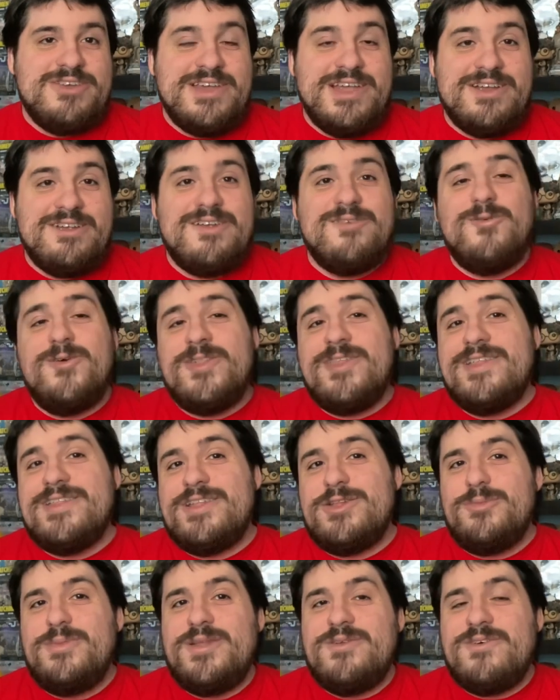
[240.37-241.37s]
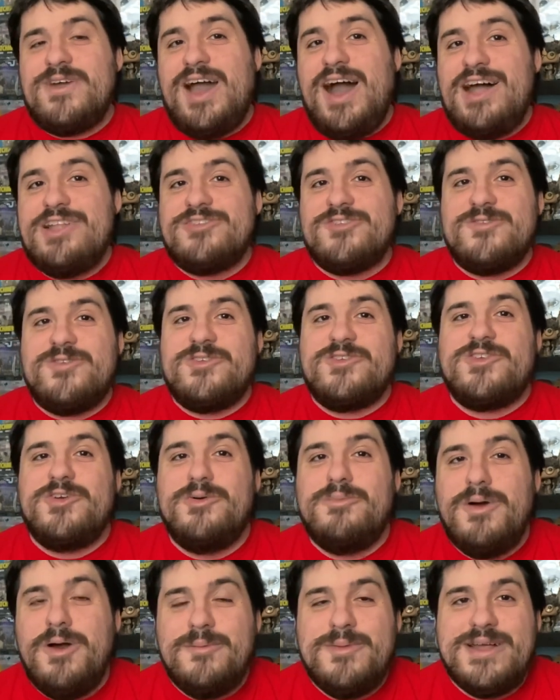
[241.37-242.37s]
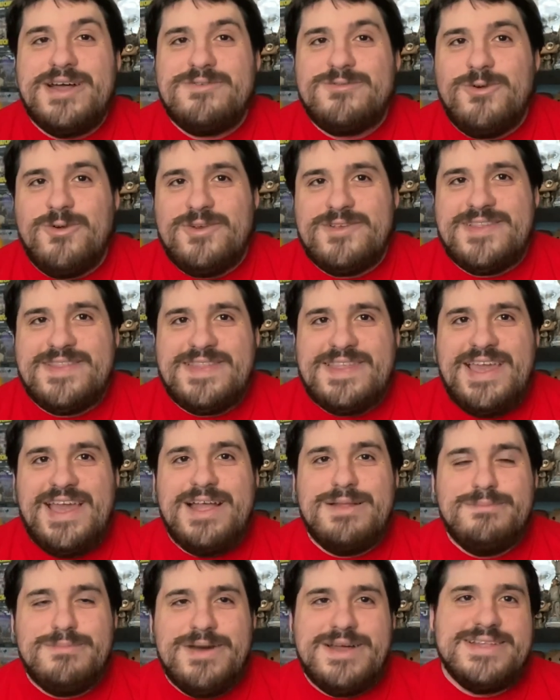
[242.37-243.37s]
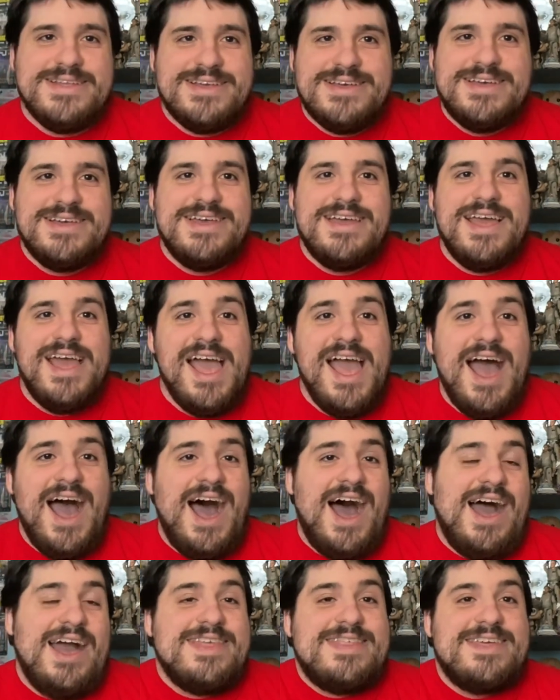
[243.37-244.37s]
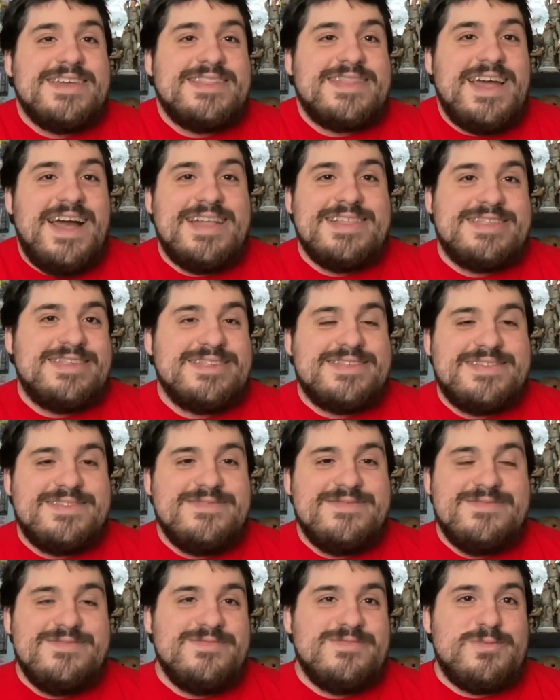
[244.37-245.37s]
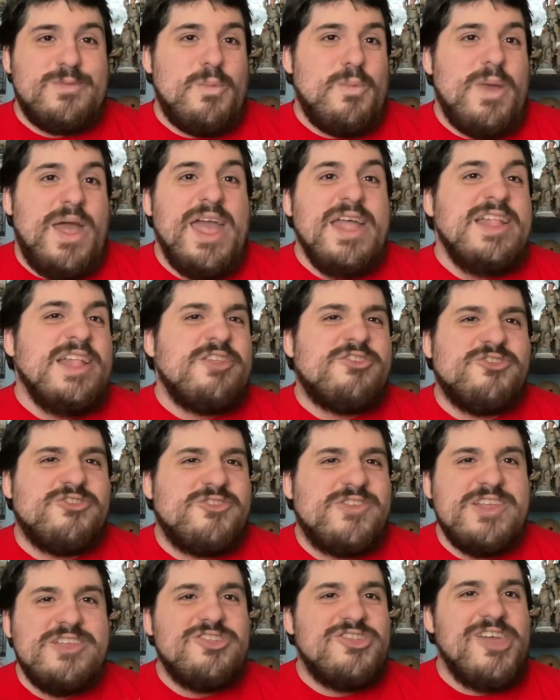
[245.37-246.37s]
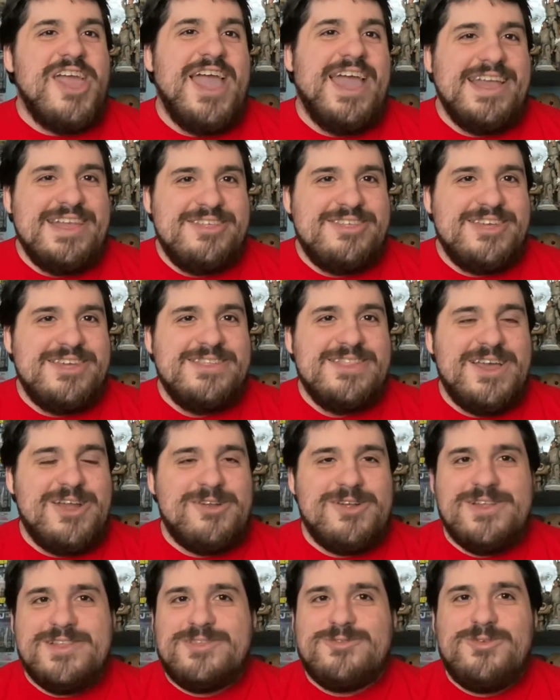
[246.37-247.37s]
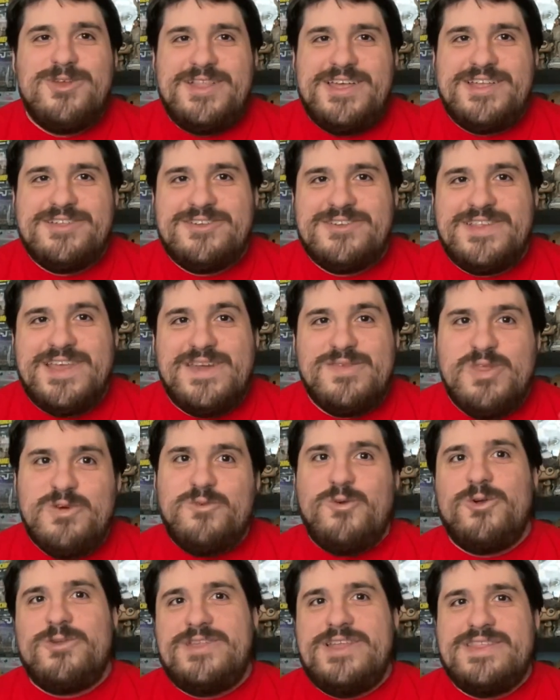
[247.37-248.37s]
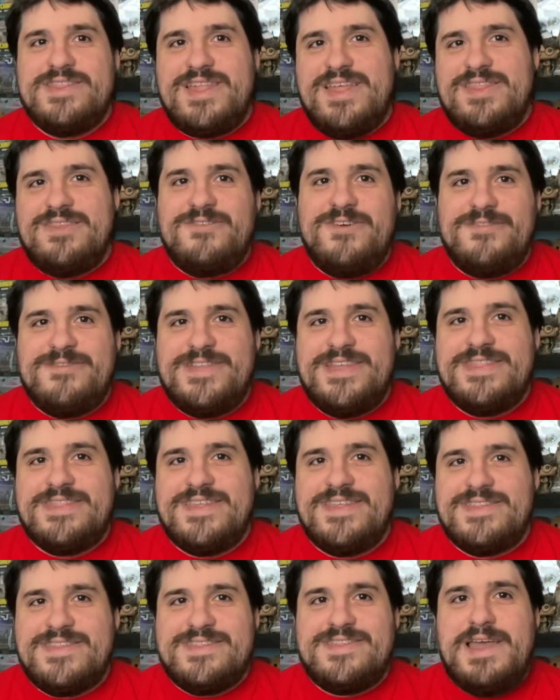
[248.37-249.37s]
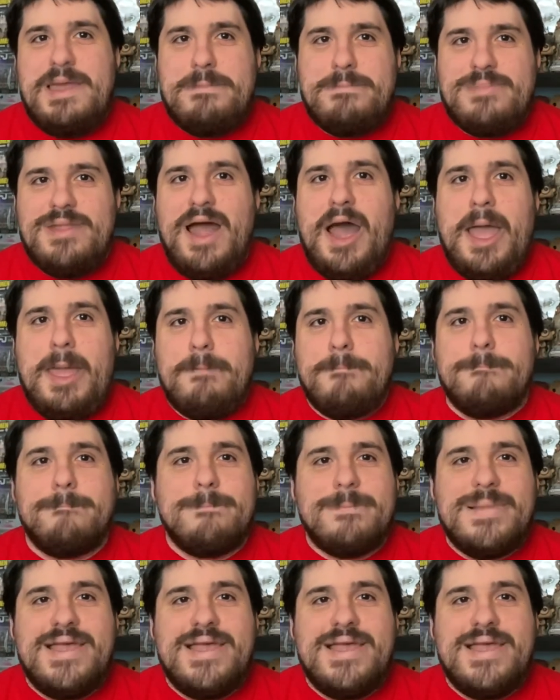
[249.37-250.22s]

here with a little bit of a controversial moment, of course, at the end, but I think that's just an interesting change in there. It's really interesting to have the 14th and the 15th at the same time.